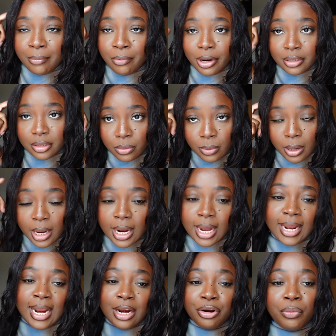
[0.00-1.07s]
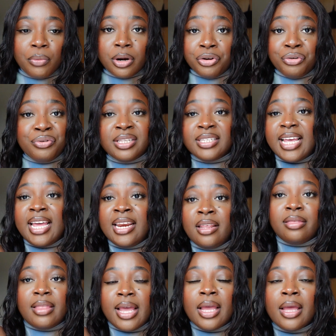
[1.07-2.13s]
I'm going to work and I don't want to risk
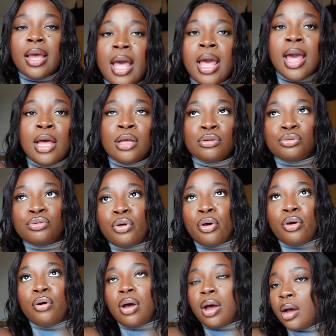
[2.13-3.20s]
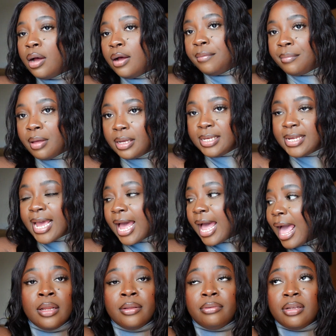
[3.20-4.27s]
anything. So
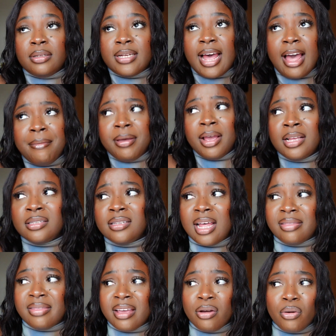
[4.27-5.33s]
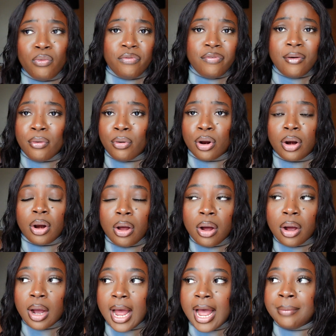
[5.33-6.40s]
yeah, the time is, I think, 4
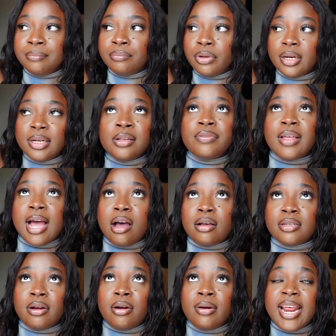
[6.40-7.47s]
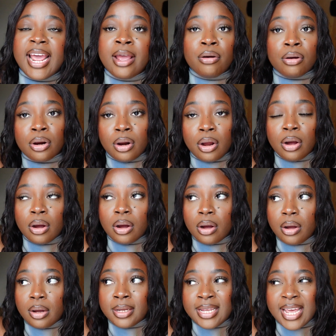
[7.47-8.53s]
o'clock. I'm gonna leave the house around 8 o'clock.
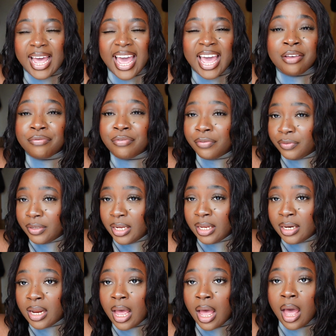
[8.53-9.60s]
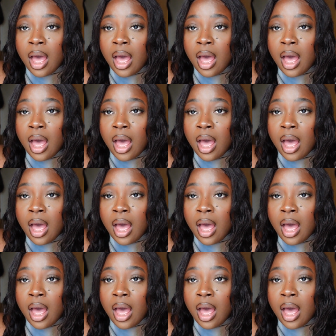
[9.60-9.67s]
Yeah, 8:15.